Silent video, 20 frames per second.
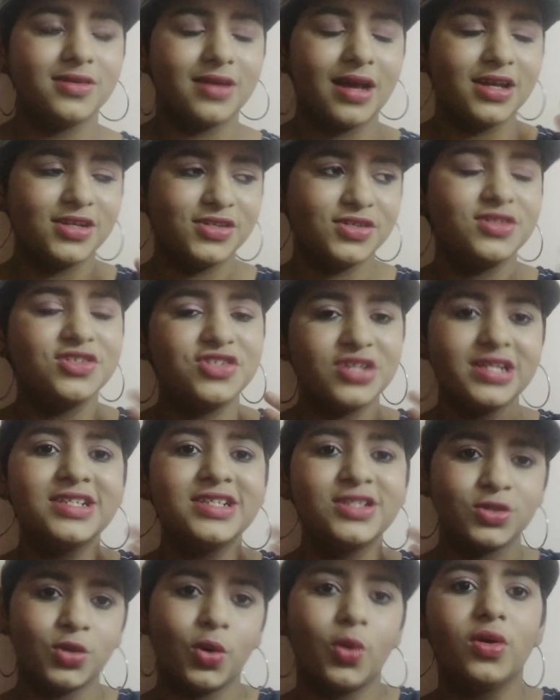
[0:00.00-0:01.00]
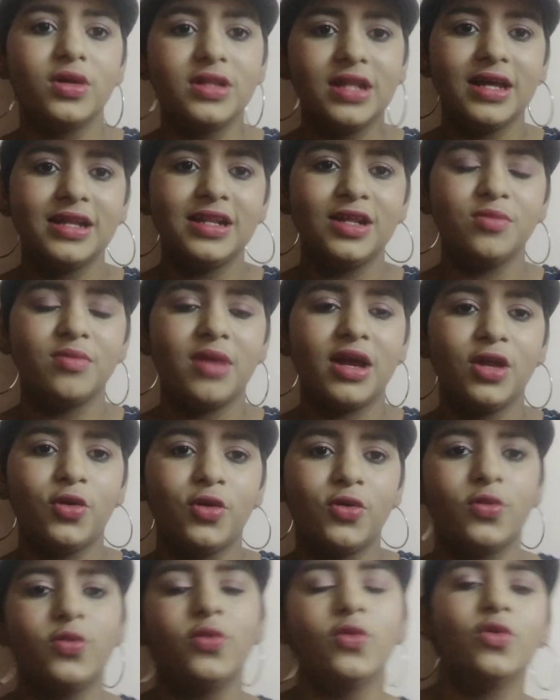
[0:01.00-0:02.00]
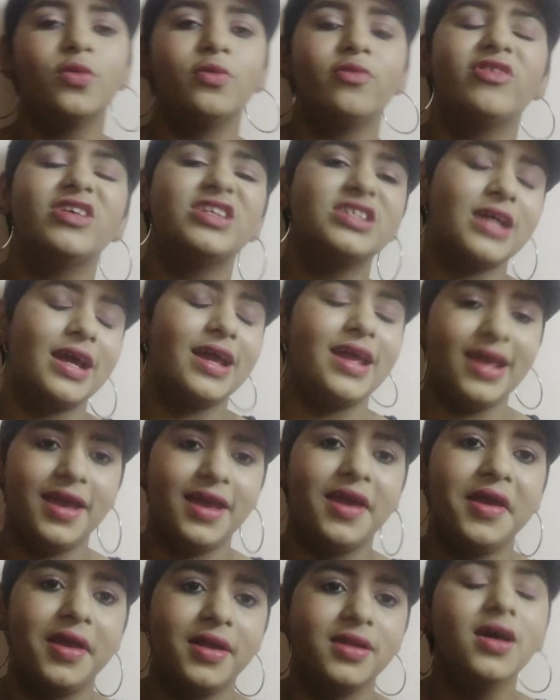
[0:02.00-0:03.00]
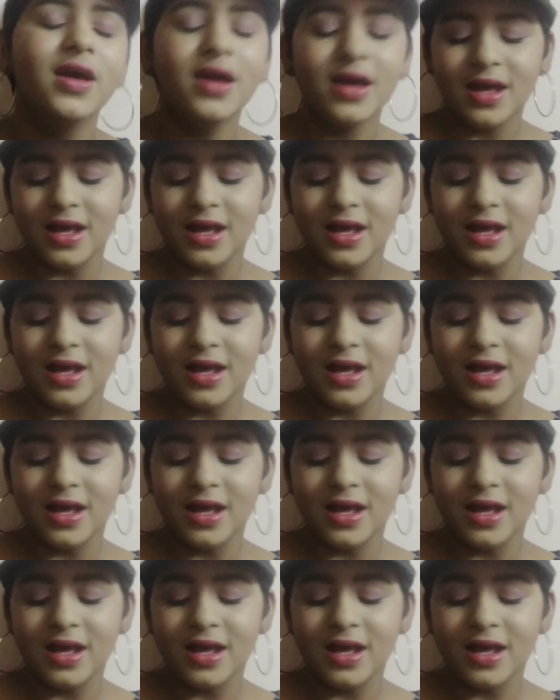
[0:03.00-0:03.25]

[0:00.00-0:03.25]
I should just store that in my room, which I hate.